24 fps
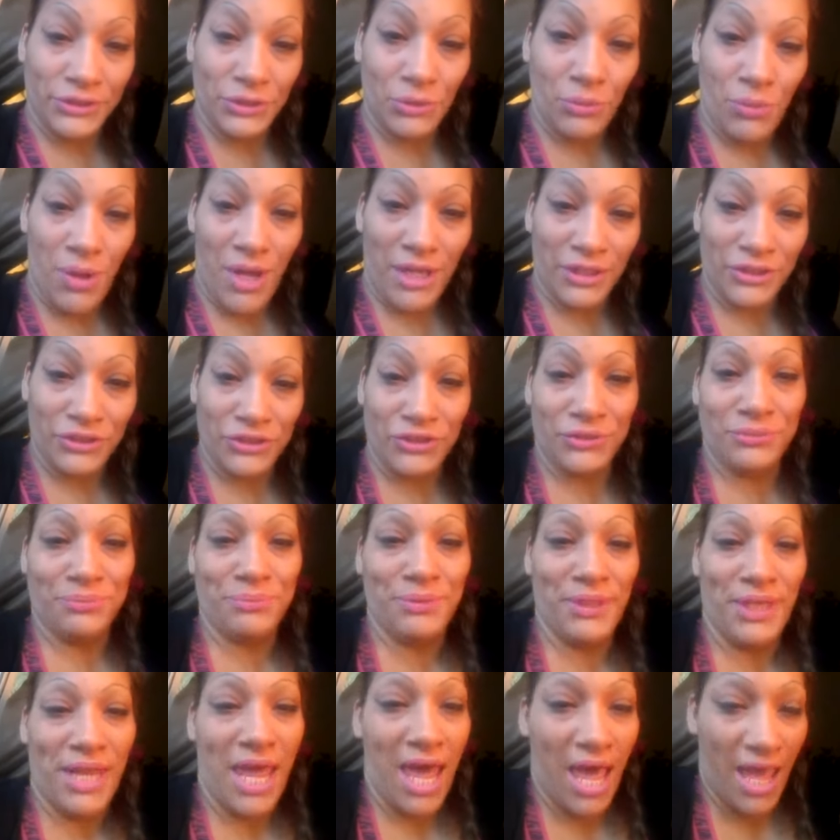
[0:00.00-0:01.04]
to watch
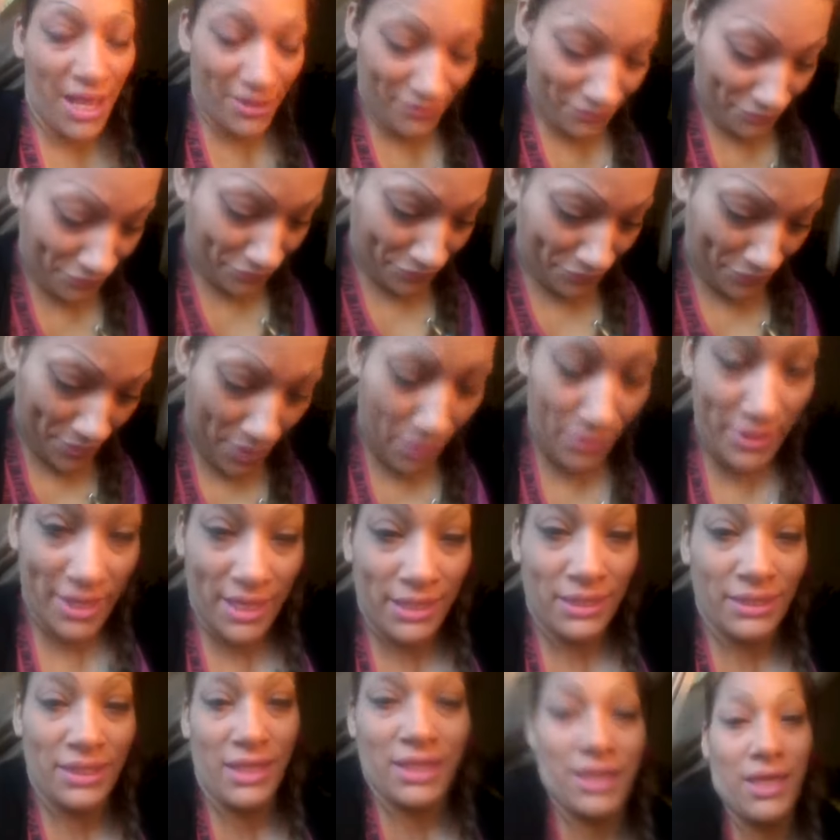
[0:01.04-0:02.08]
me live,
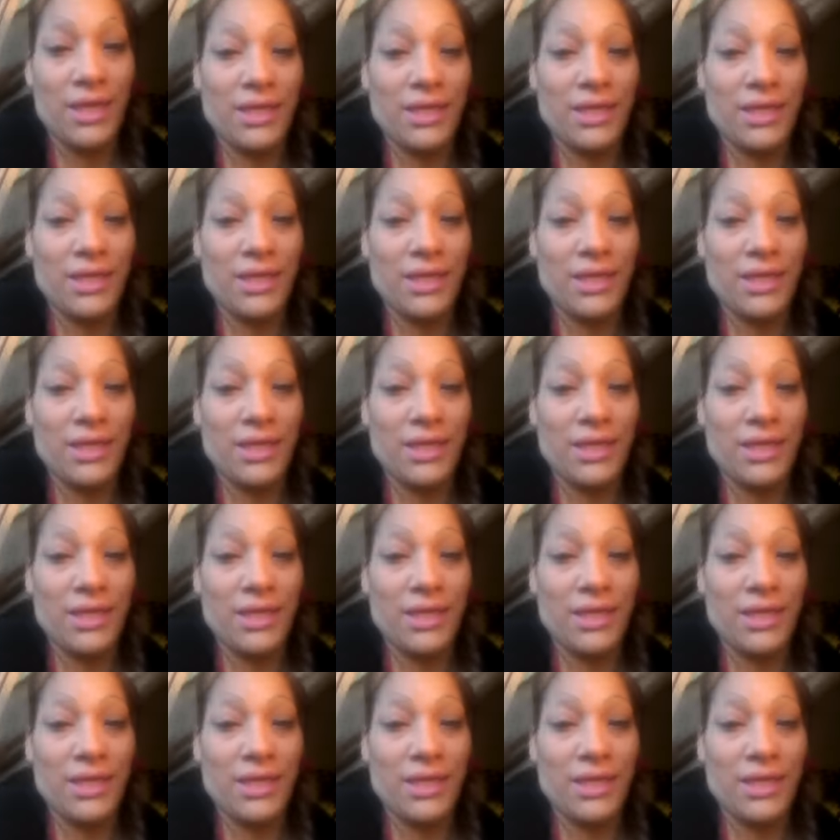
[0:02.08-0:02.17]
okay?